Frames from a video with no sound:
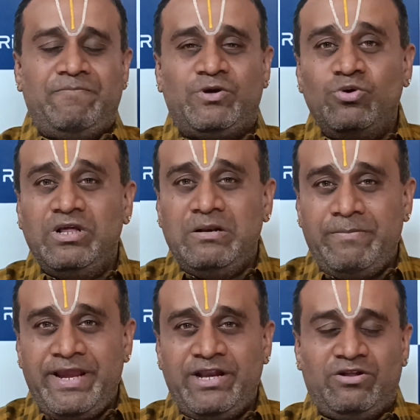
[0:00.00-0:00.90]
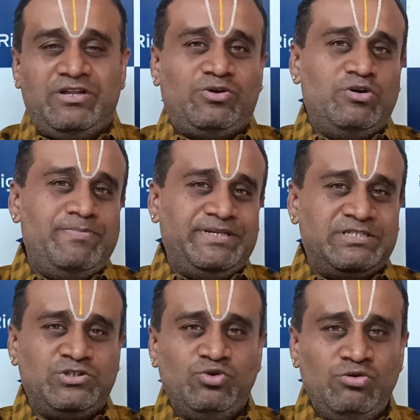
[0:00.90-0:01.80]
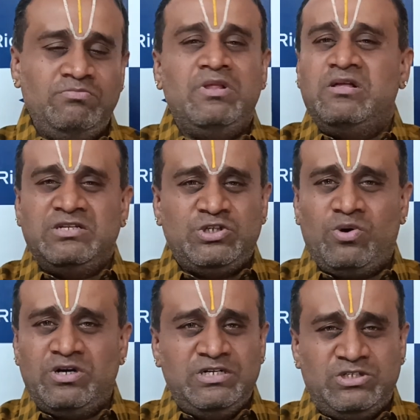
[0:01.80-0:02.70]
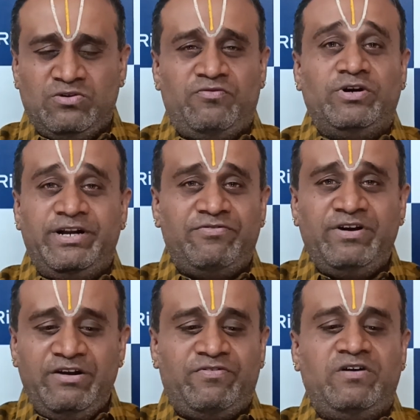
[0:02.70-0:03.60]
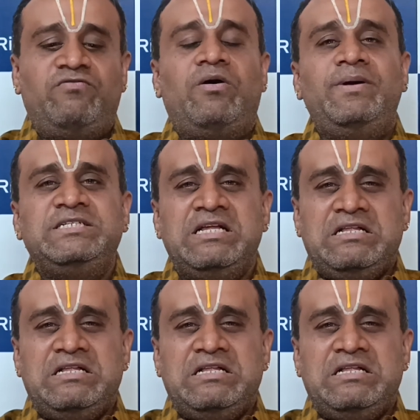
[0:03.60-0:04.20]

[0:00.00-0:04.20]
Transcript: Google Meet, or that could be Zoom, so on and so forth, different formats.